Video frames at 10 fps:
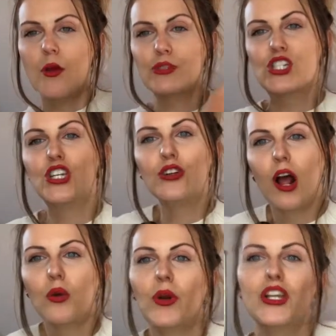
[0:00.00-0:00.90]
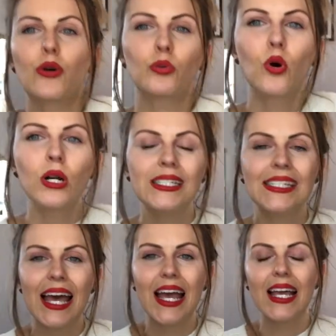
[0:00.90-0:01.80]
So you like when you go on
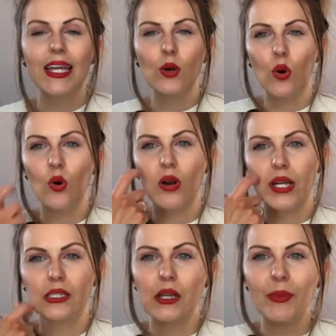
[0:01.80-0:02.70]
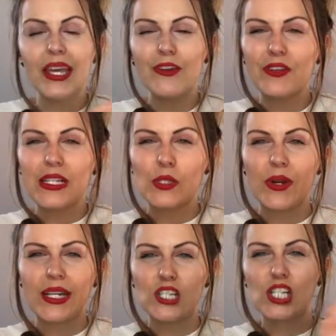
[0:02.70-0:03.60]
holiday or like summer evenings
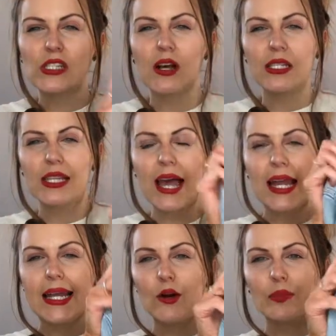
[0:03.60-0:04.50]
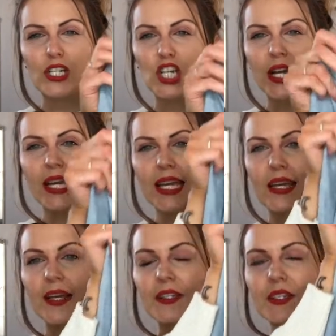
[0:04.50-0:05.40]
when it just starts to get a little bit
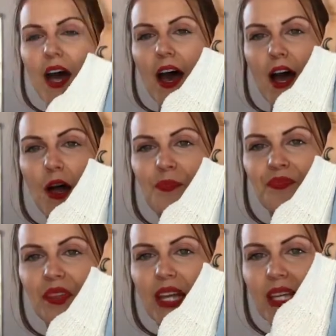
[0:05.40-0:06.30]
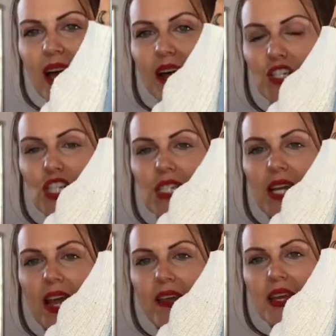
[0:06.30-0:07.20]
chilly, yeah, just
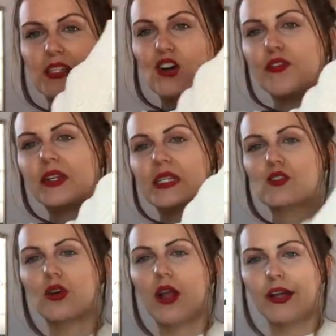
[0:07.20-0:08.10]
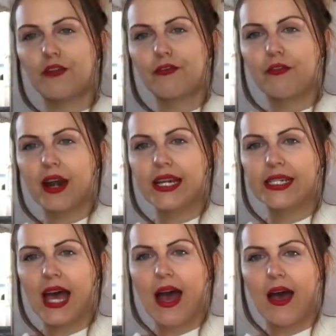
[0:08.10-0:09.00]
layer this off, and it's got like a
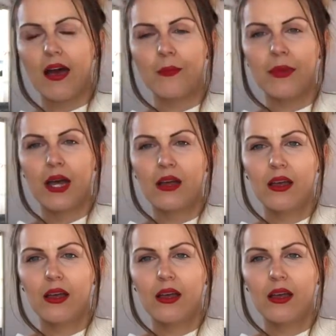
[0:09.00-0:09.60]
frayed hem.